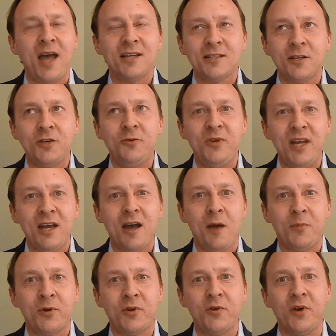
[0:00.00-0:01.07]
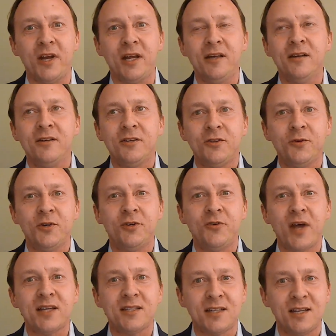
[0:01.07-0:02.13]
has a unique opportunity to
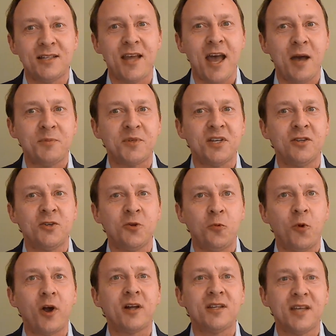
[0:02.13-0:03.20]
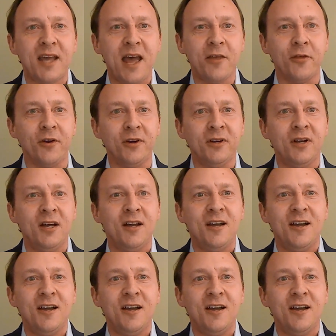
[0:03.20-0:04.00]
address these gaps and to work together